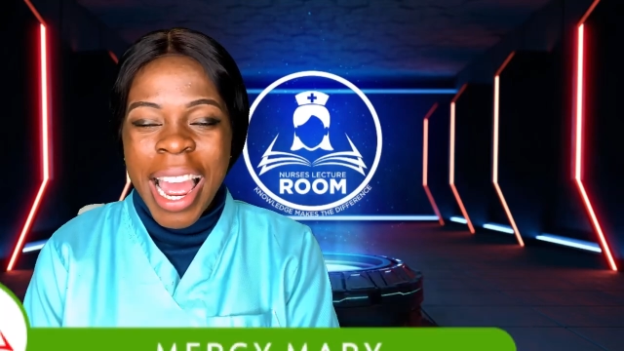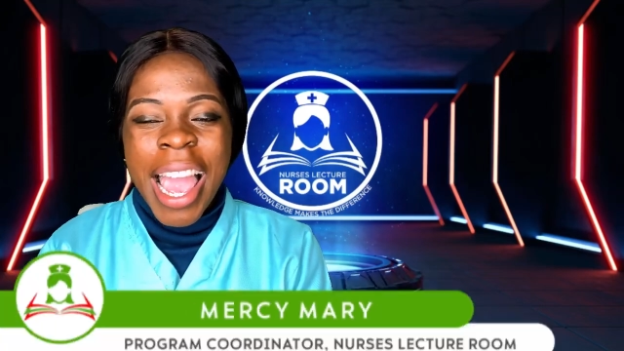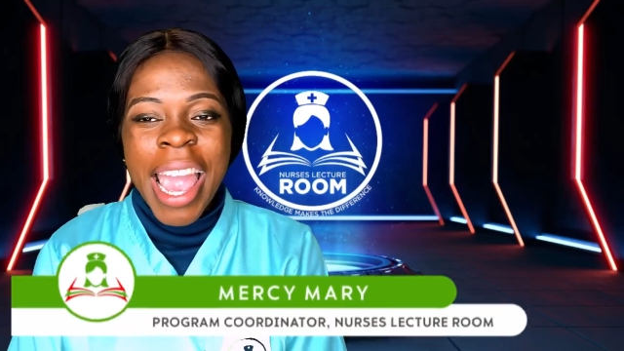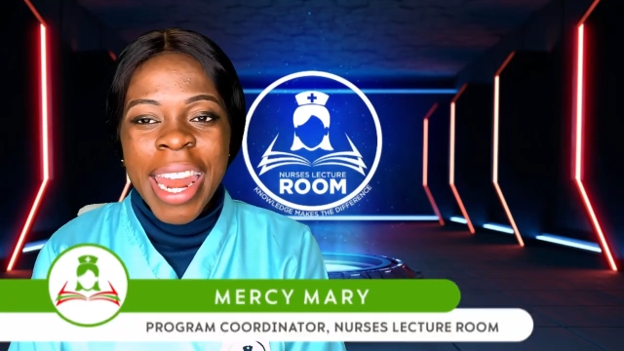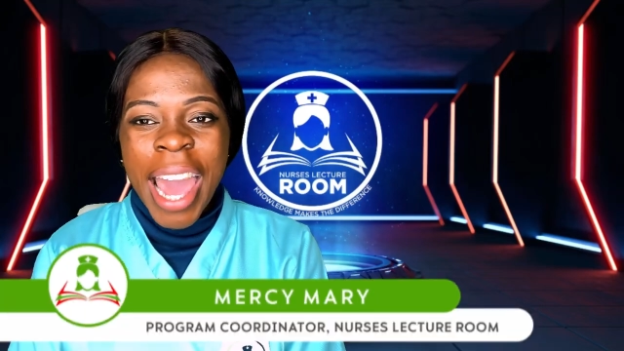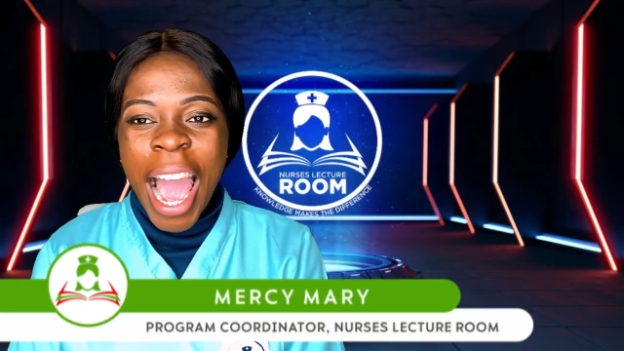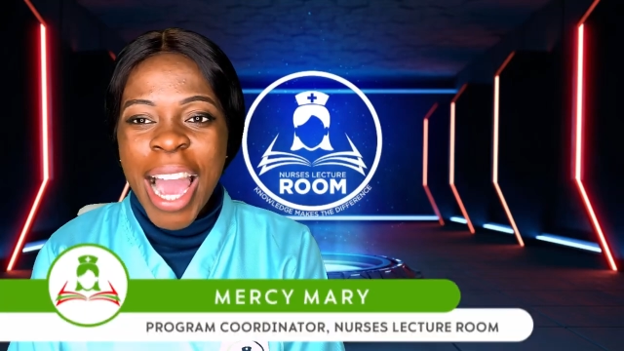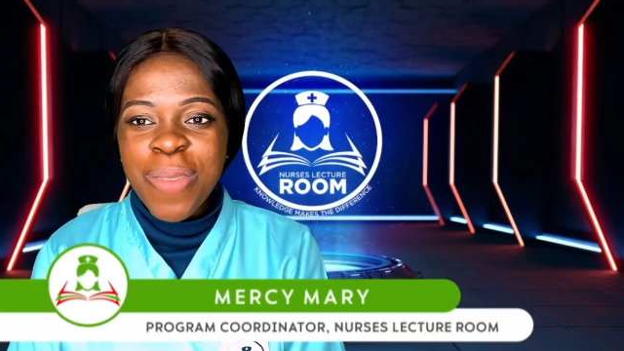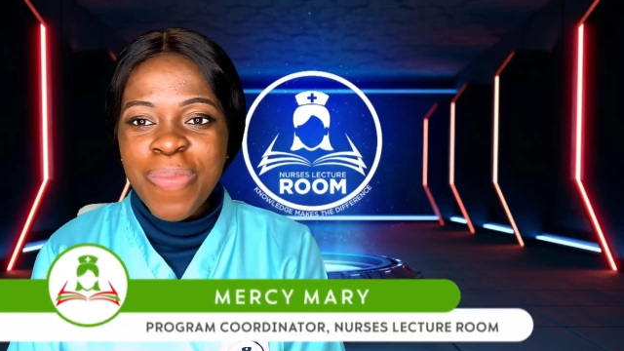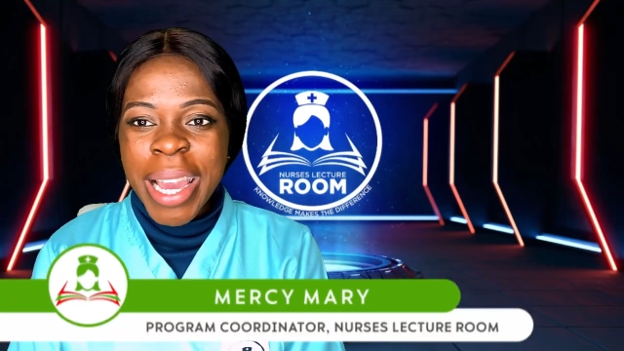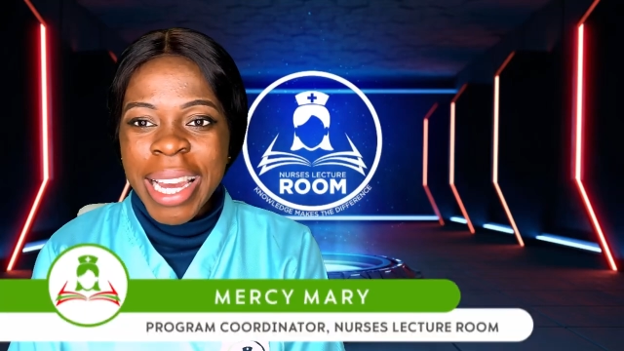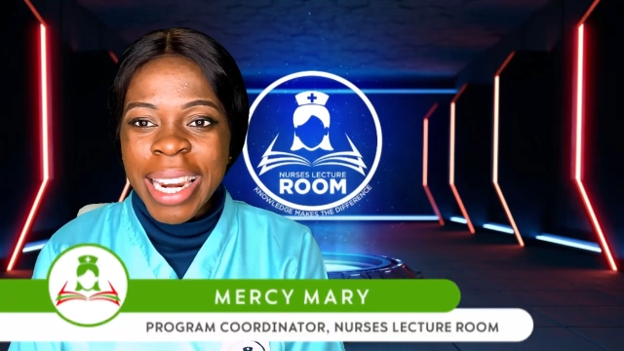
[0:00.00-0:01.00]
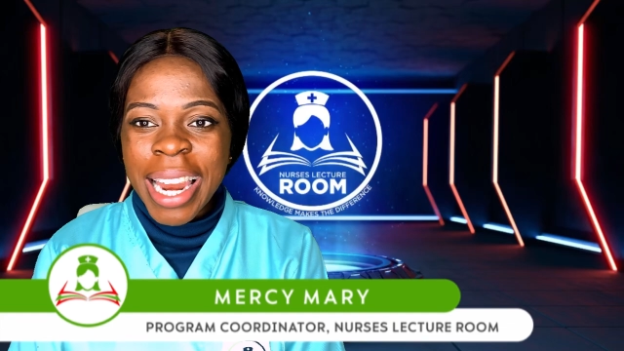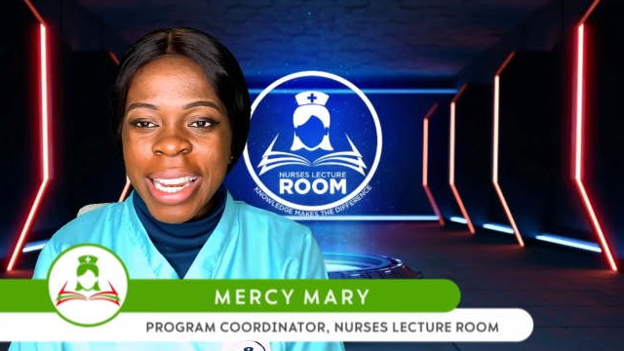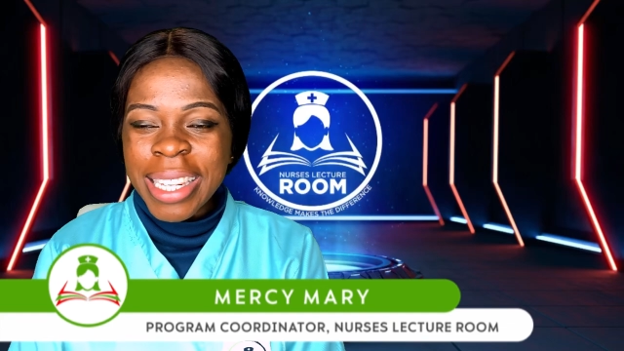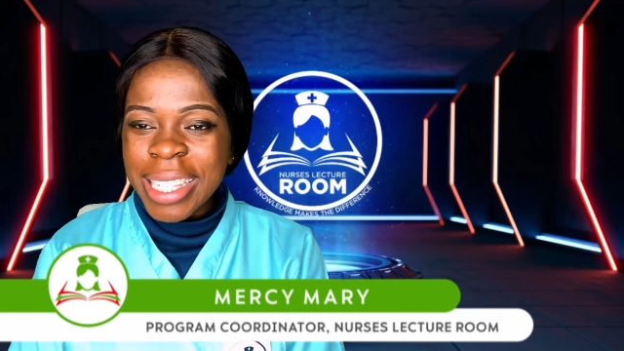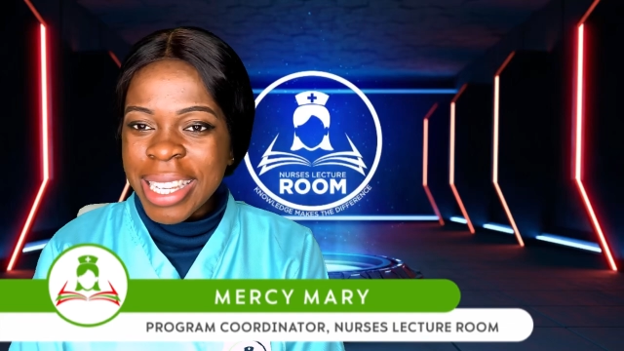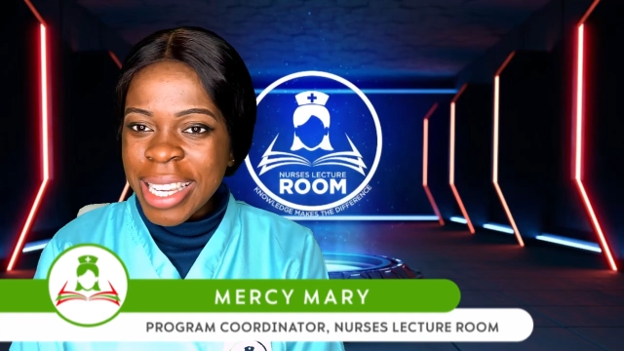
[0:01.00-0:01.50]
and I make
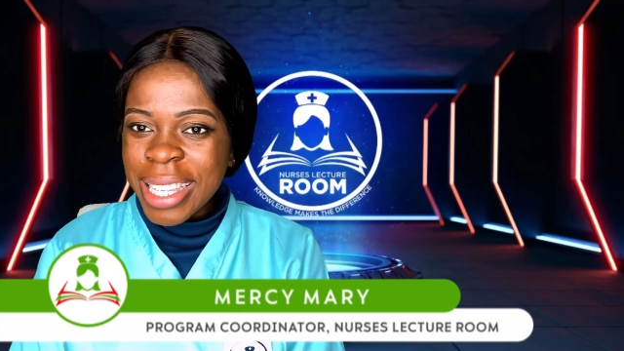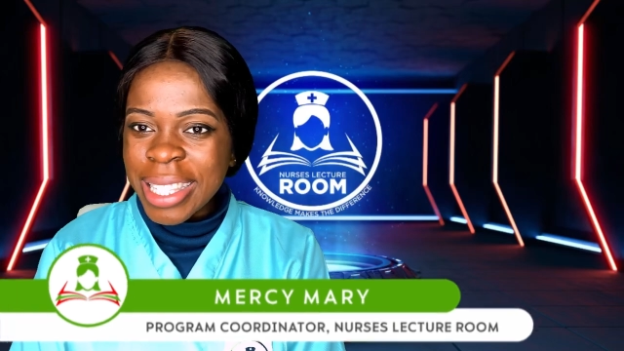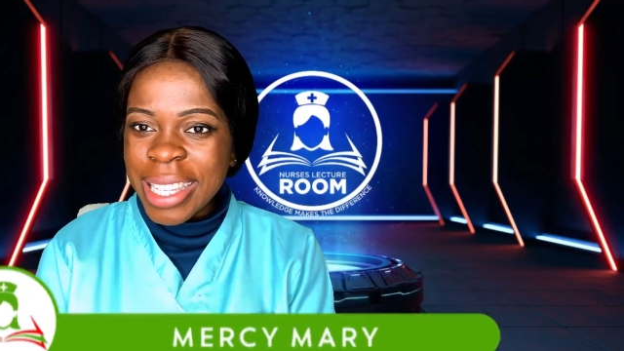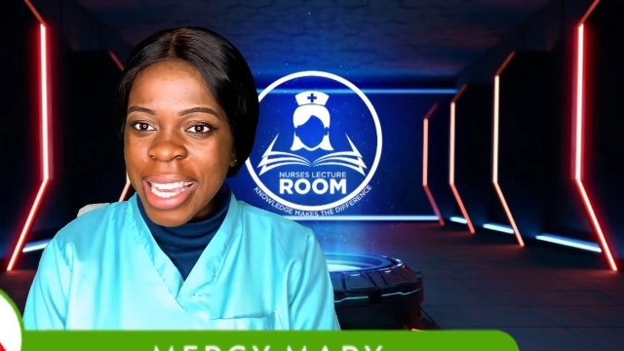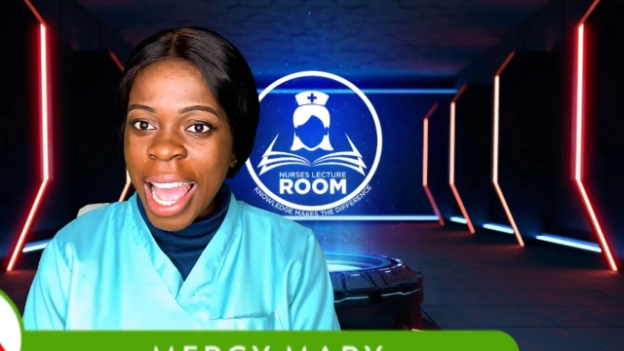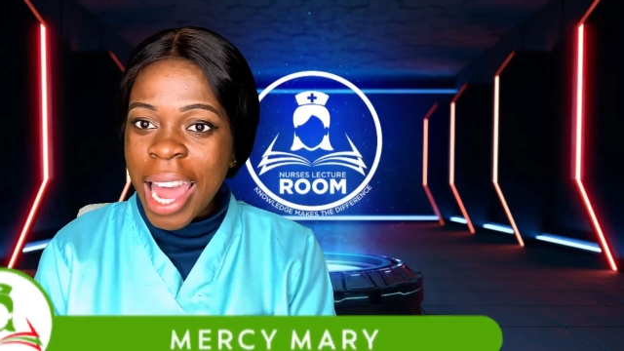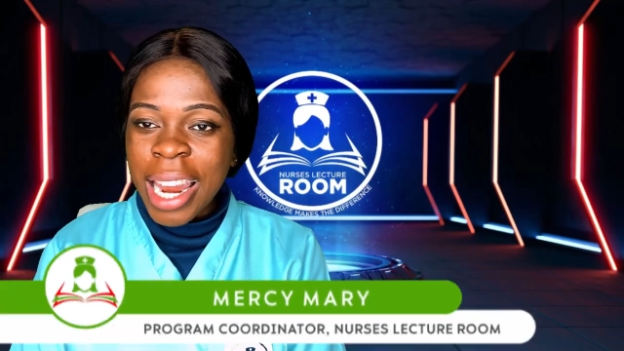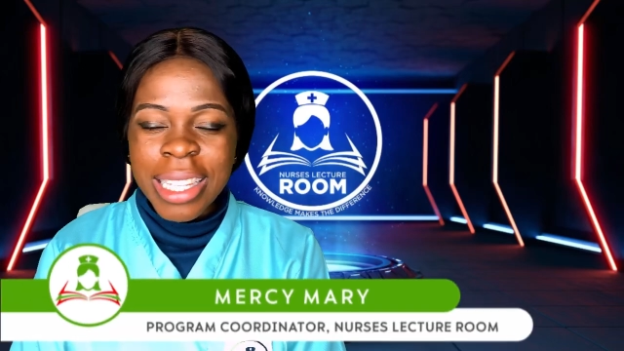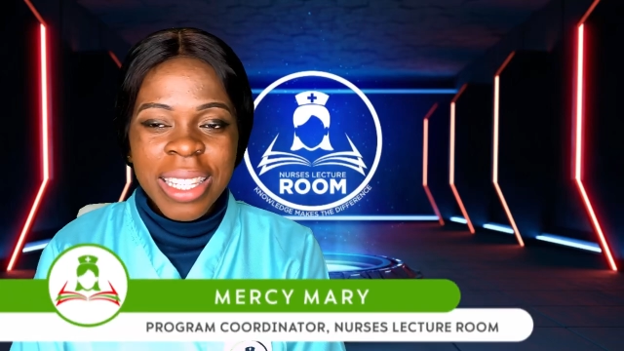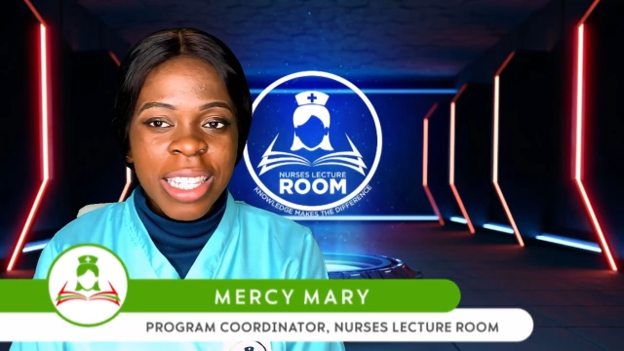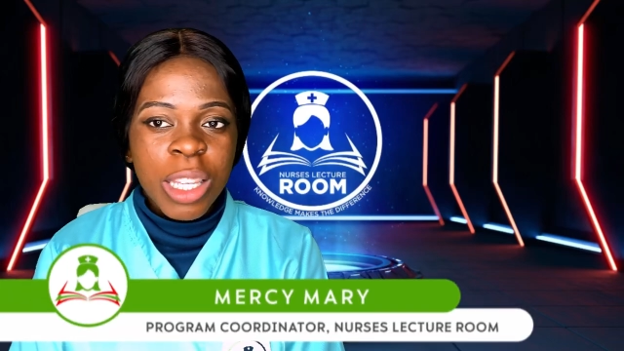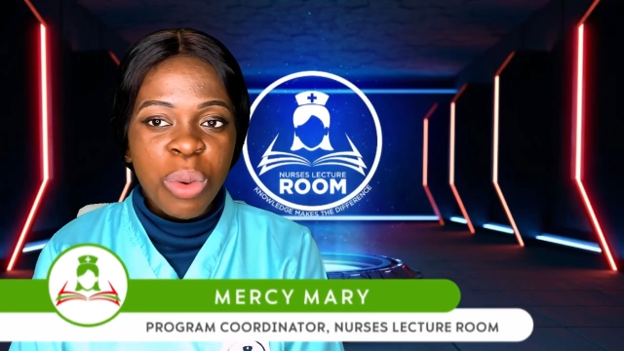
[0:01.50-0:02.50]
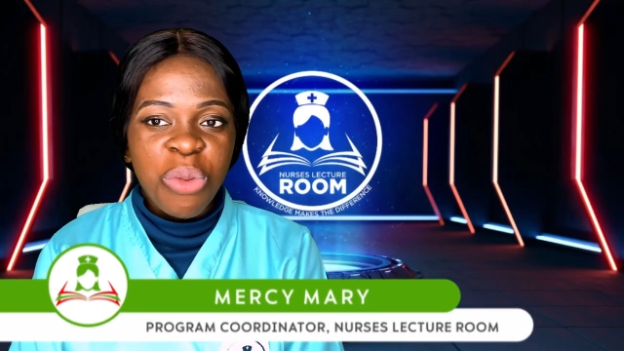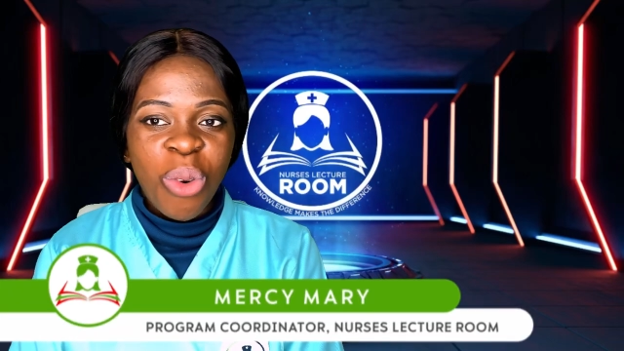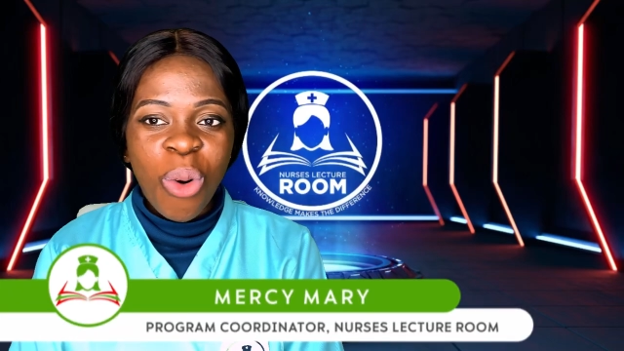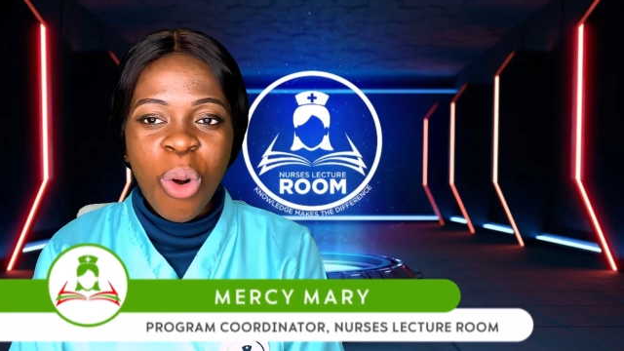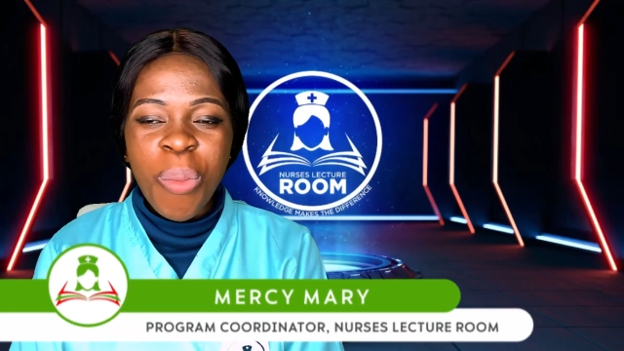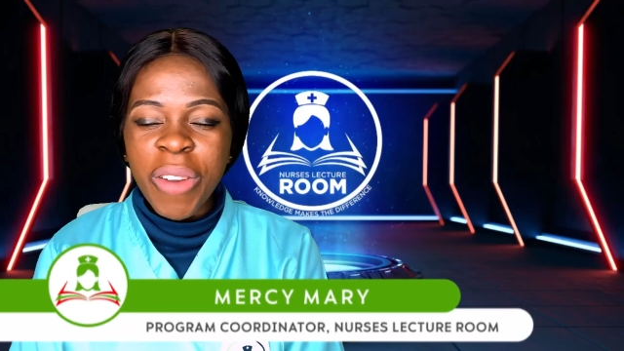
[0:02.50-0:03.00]
learning easy and accessible
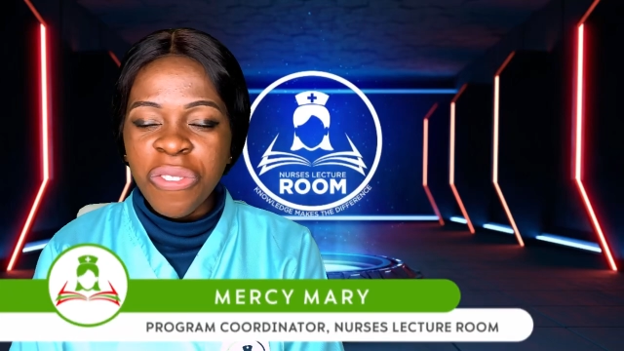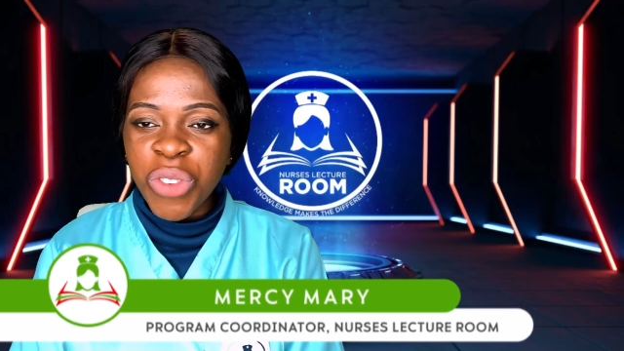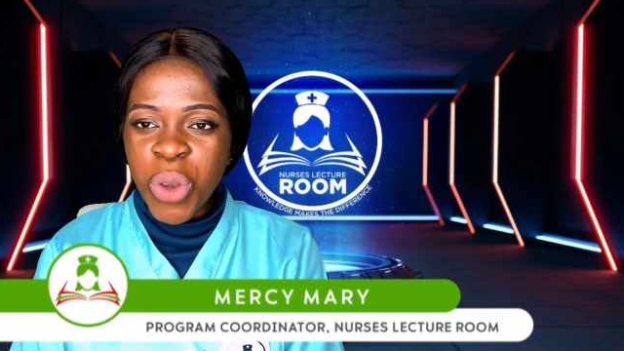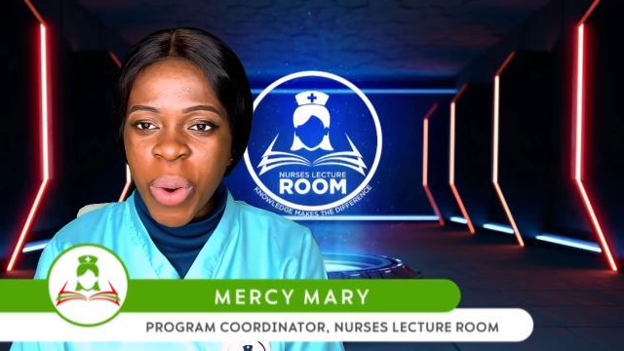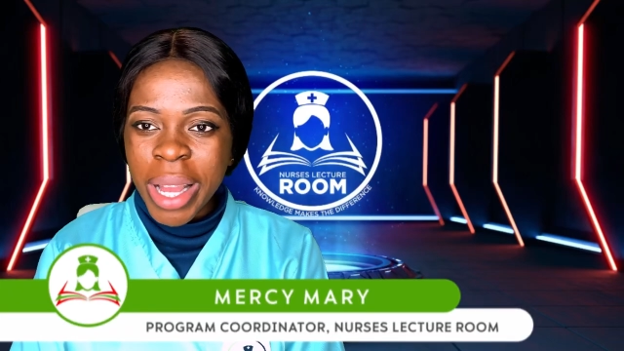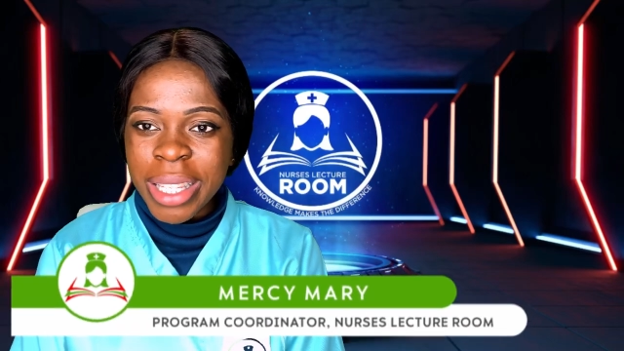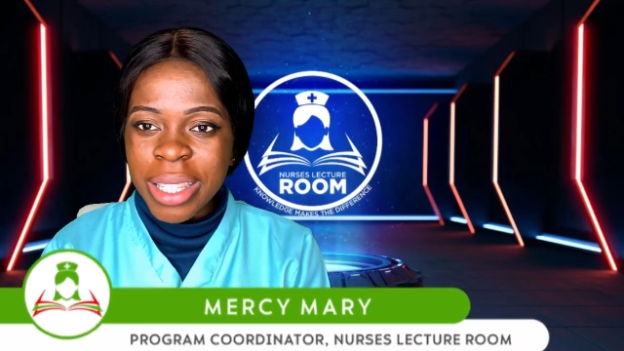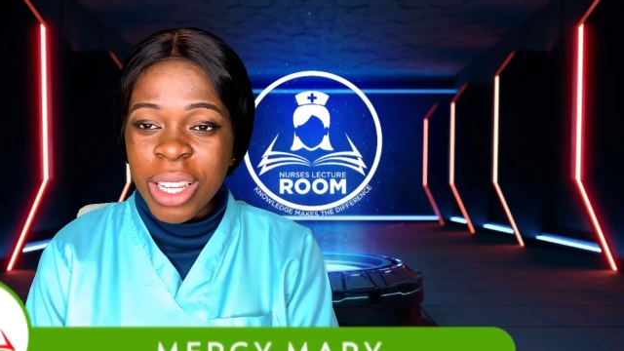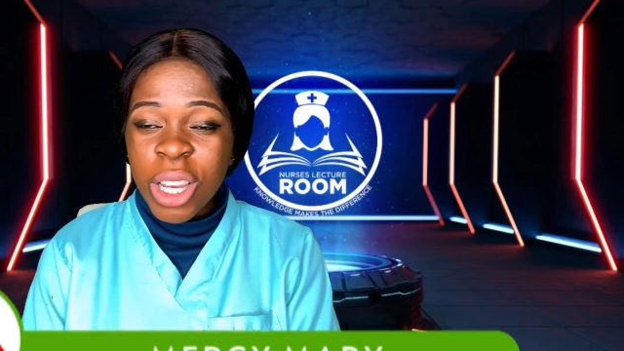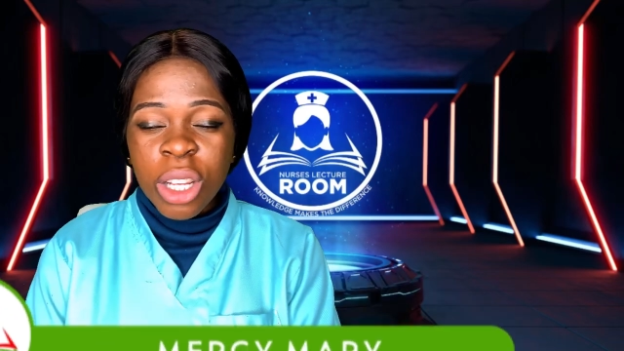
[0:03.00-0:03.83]
for all my viewers.